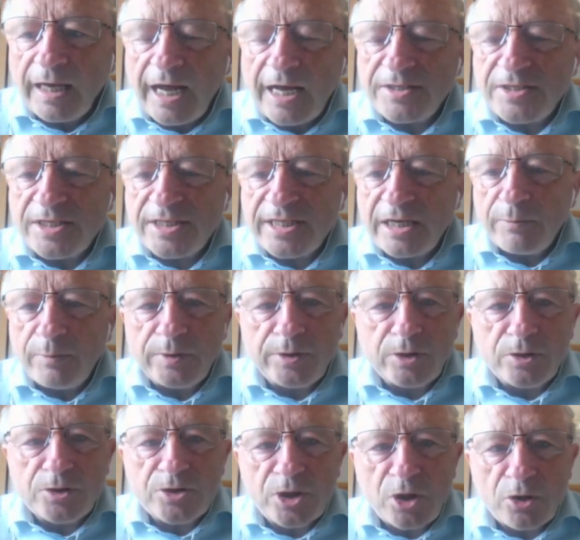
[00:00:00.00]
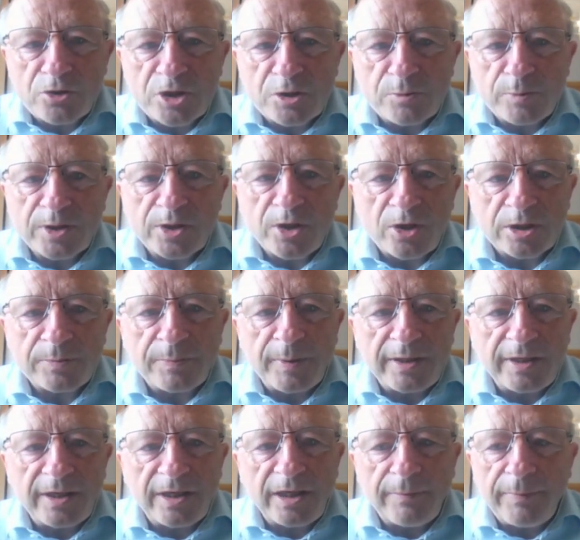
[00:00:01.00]
As I say, we do socials. We talked
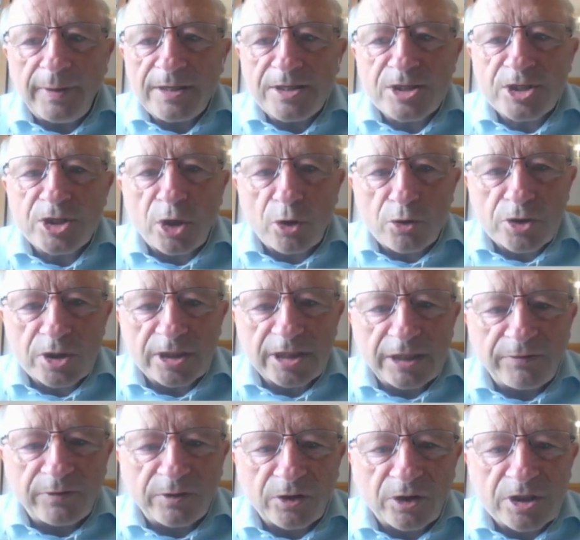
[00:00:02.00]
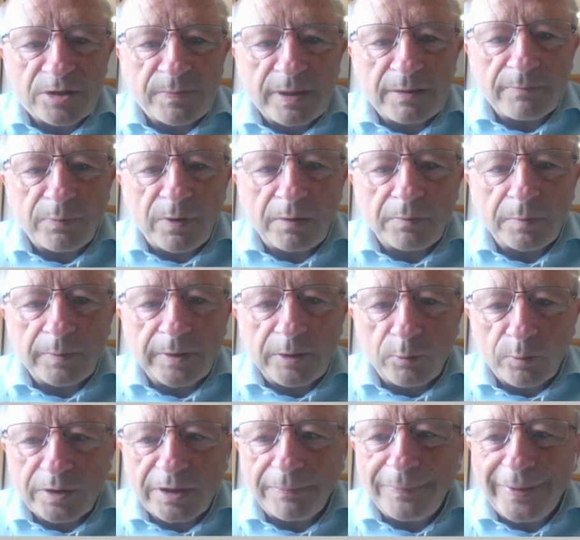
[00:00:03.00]
about earlier about social difficulties being probably
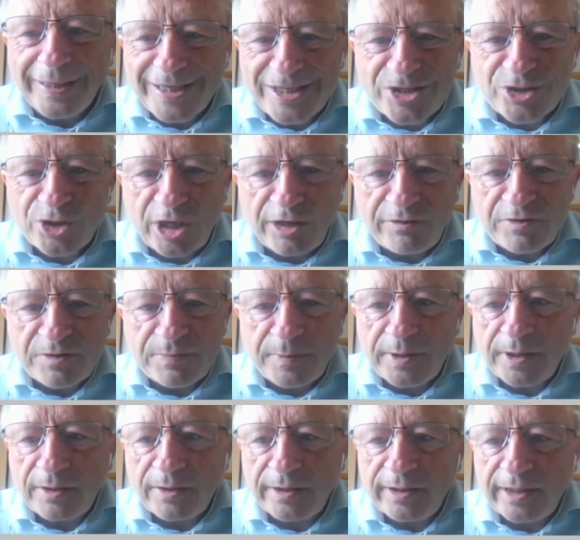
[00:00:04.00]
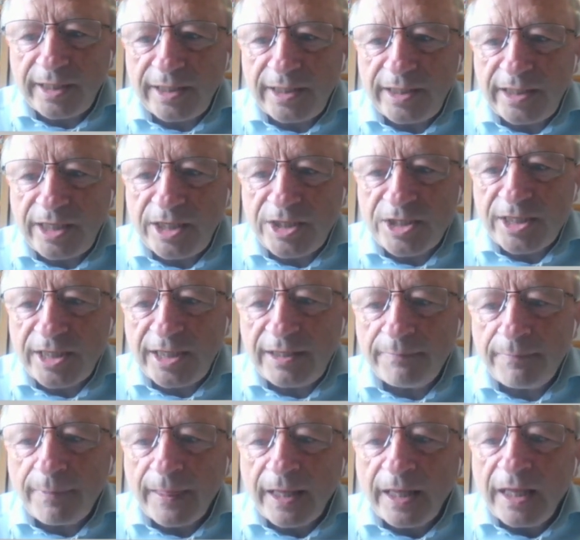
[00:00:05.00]
one of the biggest drivers behind ADHD.